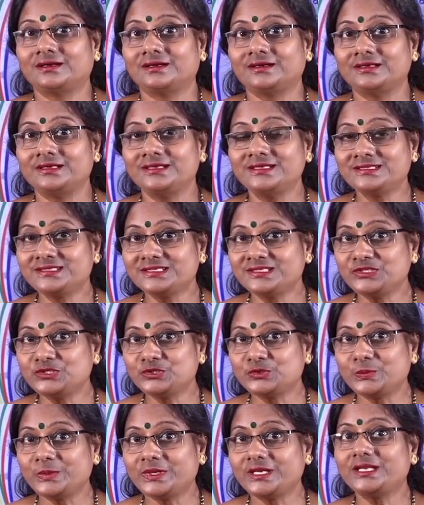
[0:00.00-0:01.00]
listen to
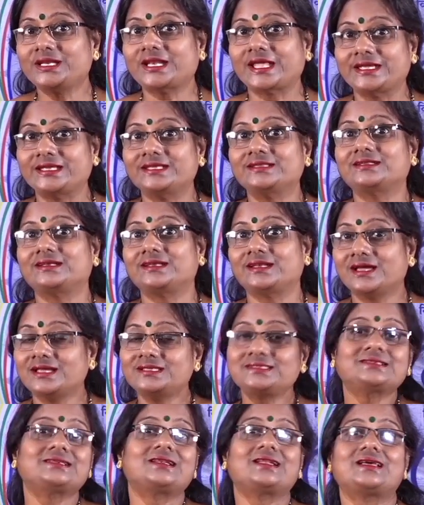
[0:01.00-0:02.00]
me like in the
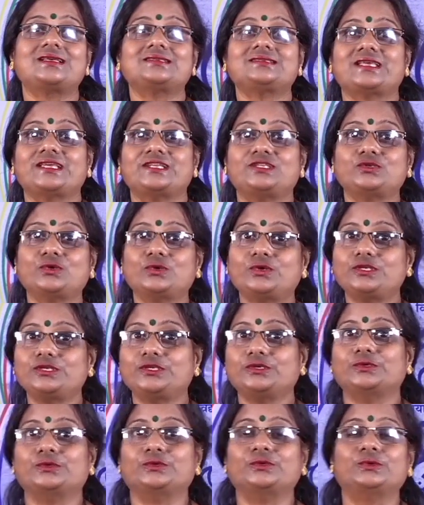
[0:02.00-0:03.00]
last class I told
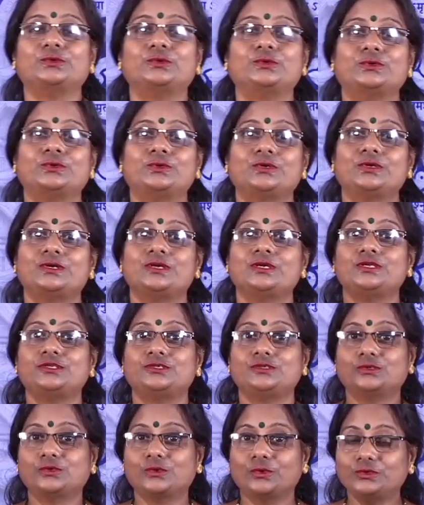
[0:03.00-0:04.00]
you
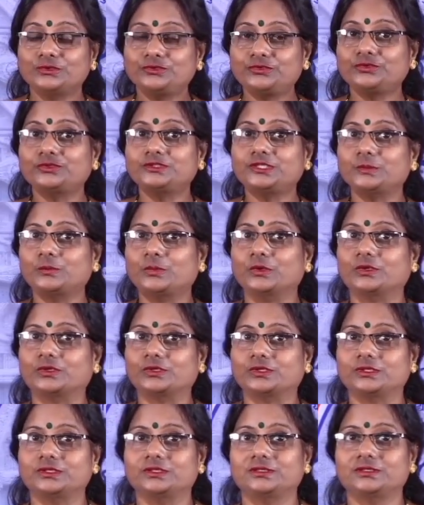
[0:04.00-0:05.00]
to go through the
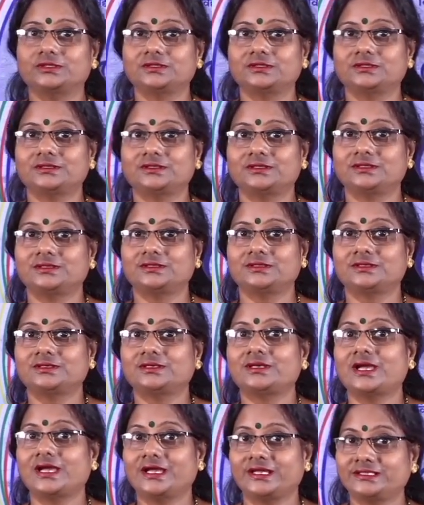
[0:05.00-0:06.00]
book.
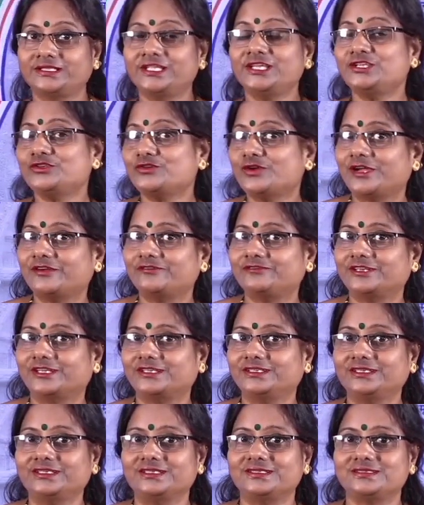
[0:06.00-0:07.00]
I think you have
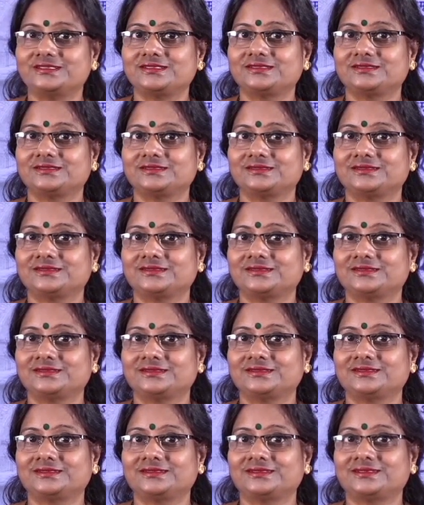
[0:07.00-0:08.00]
done it.
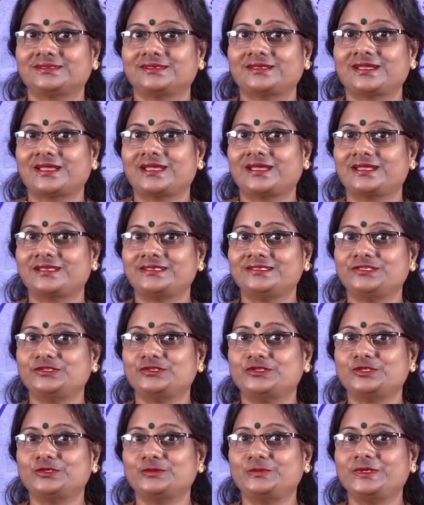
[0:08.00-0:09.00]
And
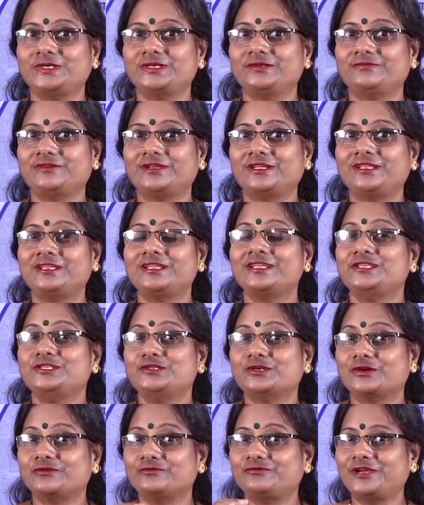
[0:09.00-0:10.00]

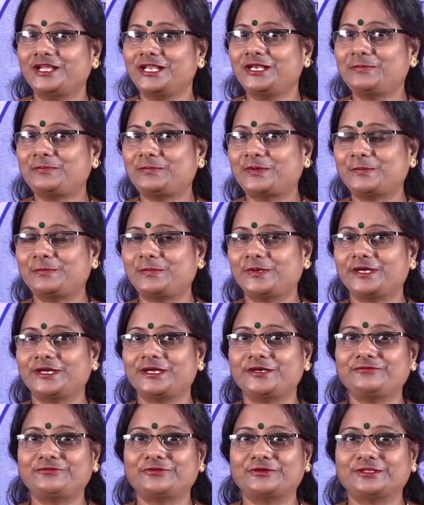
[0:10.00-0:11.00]
you're well
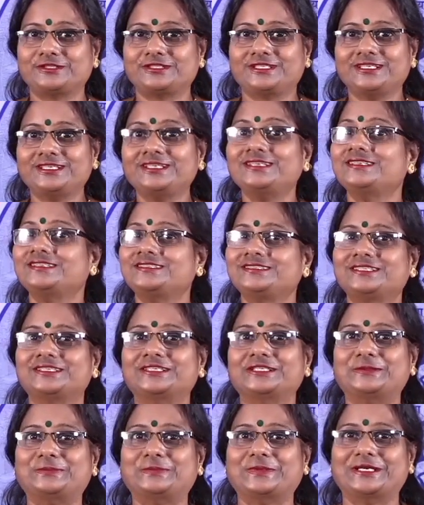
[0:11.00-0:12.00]
prepared for the
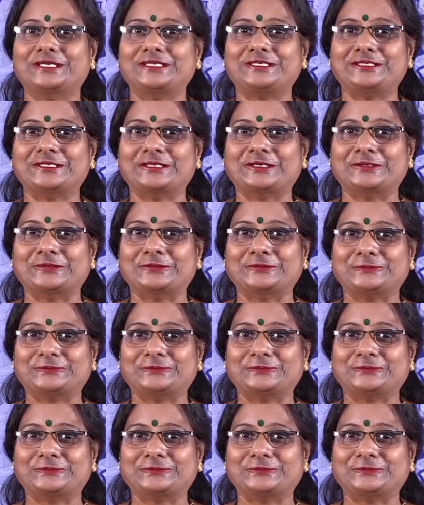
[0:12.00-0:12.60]
third part now.